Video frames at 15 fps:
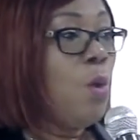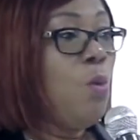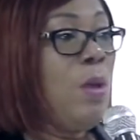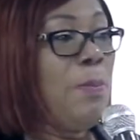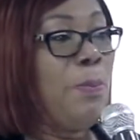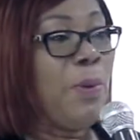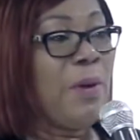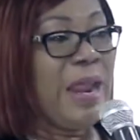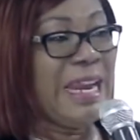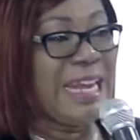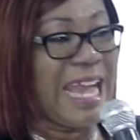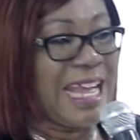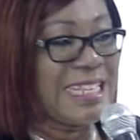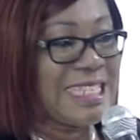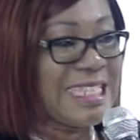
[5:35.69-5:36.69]
We
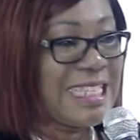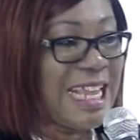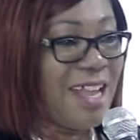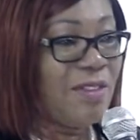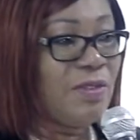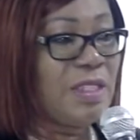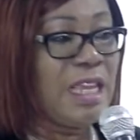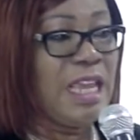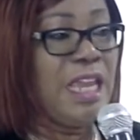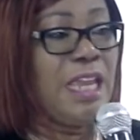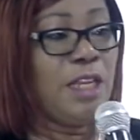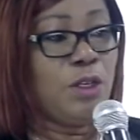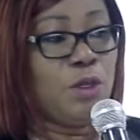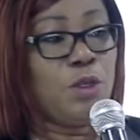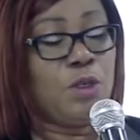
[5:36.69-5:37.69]
prayed ourselves
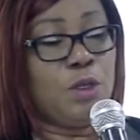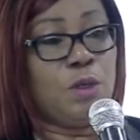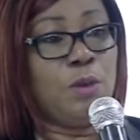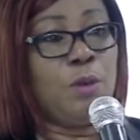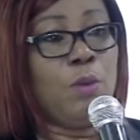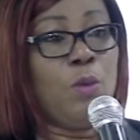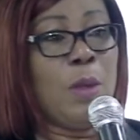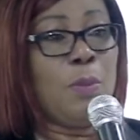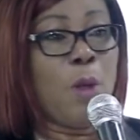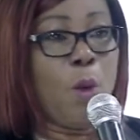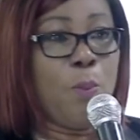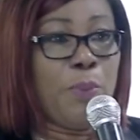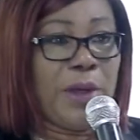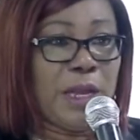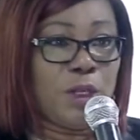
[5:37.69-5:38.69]
into,
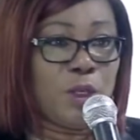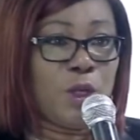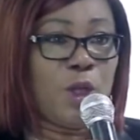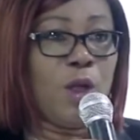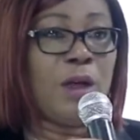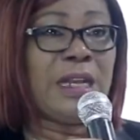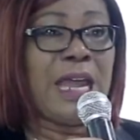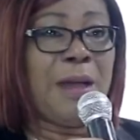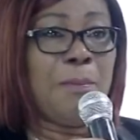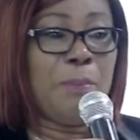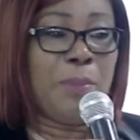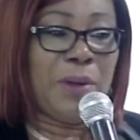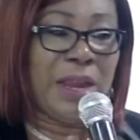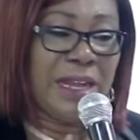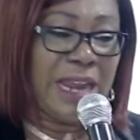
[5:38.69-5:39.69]
prayed to God
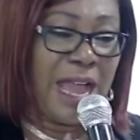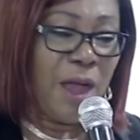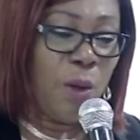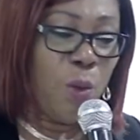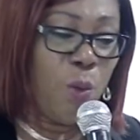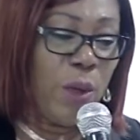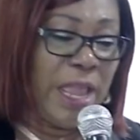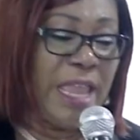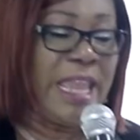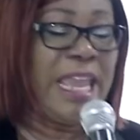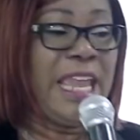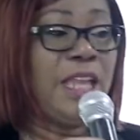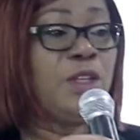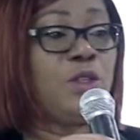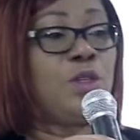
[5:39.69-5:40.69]
and prayed our way
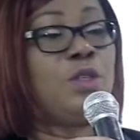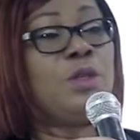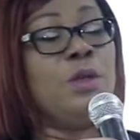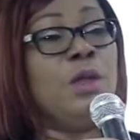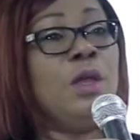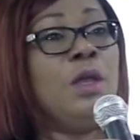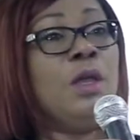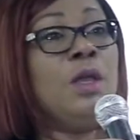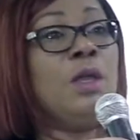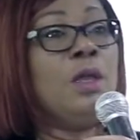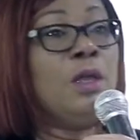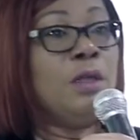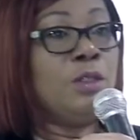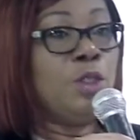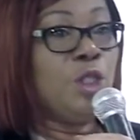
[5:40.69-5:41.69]
into
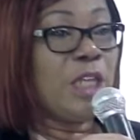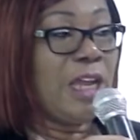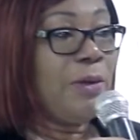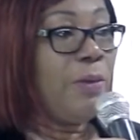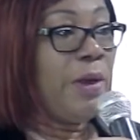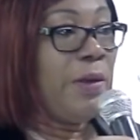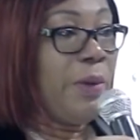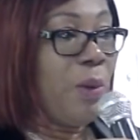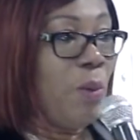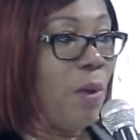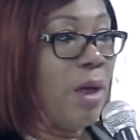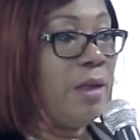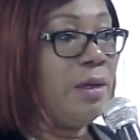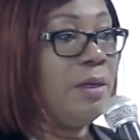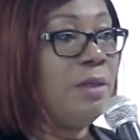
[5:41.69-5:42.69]
January
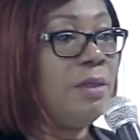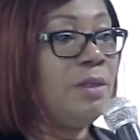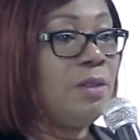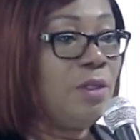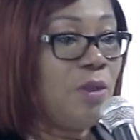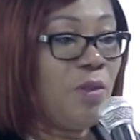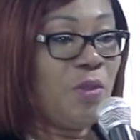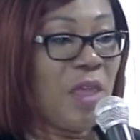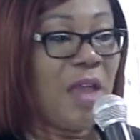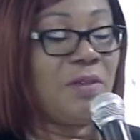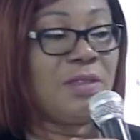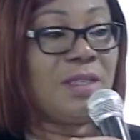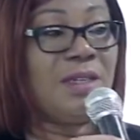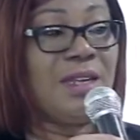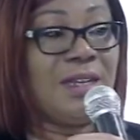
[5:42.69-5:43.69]
1,
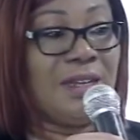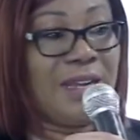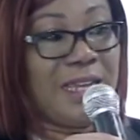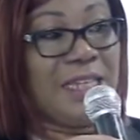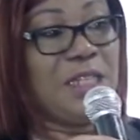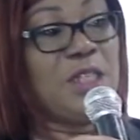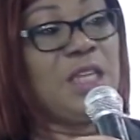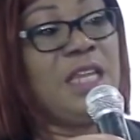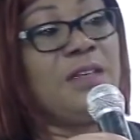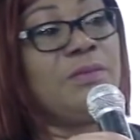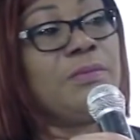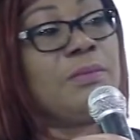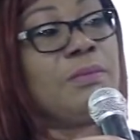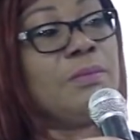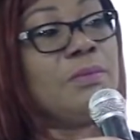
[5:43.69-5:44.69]
2019.
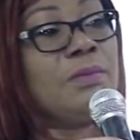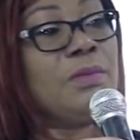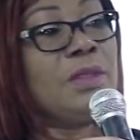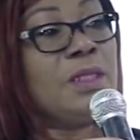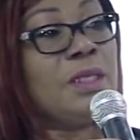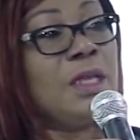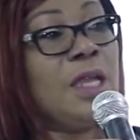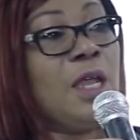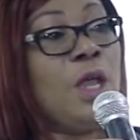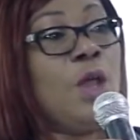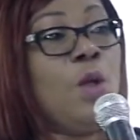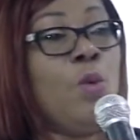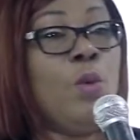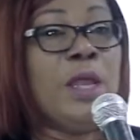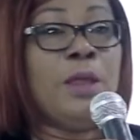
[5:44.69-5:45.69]

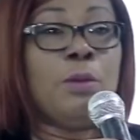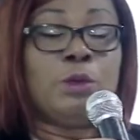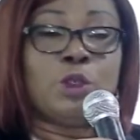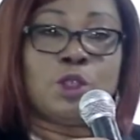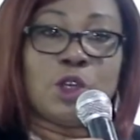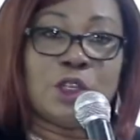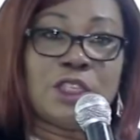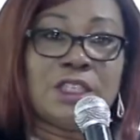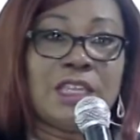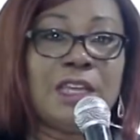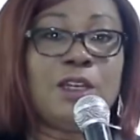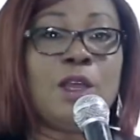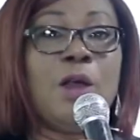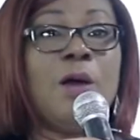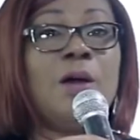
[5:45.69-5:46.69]
We
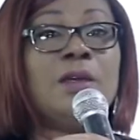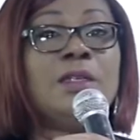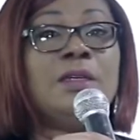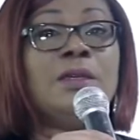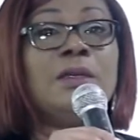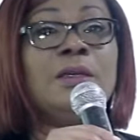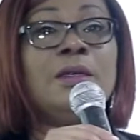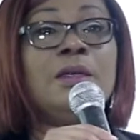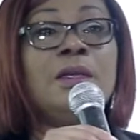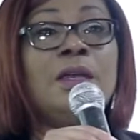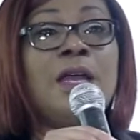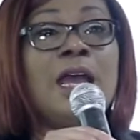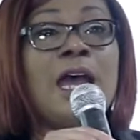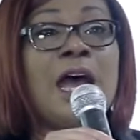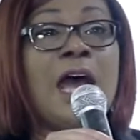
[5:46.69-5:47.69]
trusted God
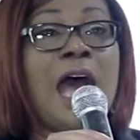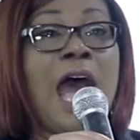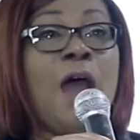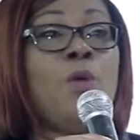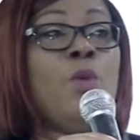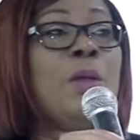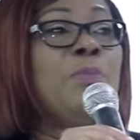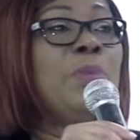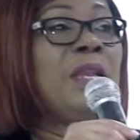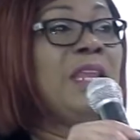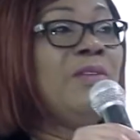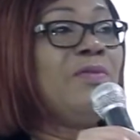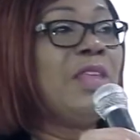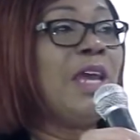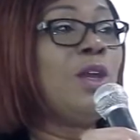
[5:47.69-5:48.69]
and we
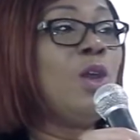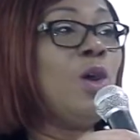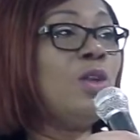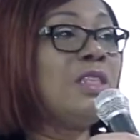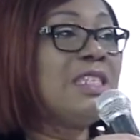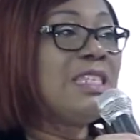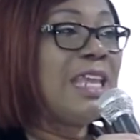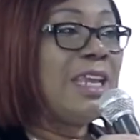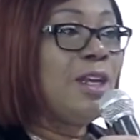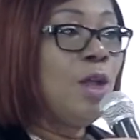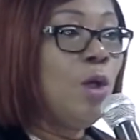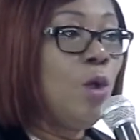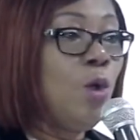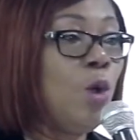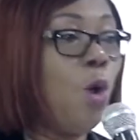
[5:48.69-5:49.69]
believed that God said,
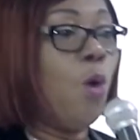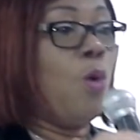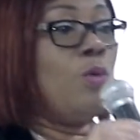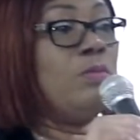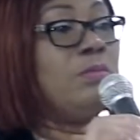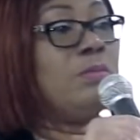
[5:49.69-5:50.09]
go.